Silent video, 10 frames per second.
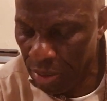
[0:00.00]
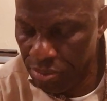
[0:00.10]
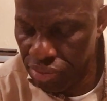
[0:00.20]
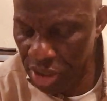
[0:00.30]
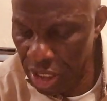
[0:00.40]

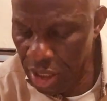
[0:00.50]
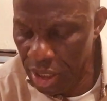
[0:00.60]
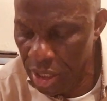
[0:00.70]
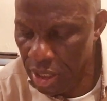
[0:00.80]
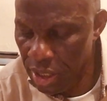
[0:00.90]
bring
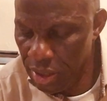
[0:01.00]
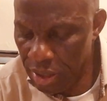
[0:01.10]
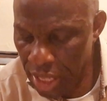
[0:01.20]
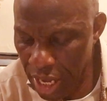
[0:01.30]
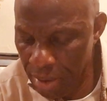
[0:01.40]

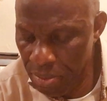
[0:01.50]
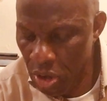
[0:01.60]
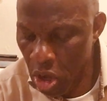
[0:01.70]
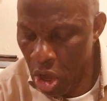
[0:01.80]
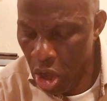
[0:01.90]
them
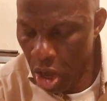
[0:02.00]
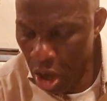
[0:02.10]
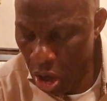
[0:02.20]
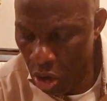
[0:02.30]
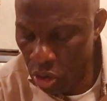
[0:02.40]

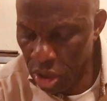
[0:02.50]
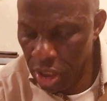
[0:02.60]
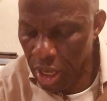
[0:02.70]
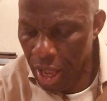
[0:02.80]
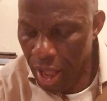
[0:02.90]
out
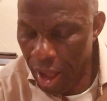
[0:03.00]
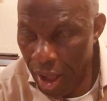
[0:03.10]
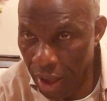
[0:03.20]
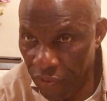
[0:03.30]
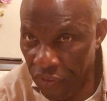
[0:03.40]

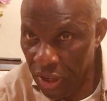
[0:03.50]
of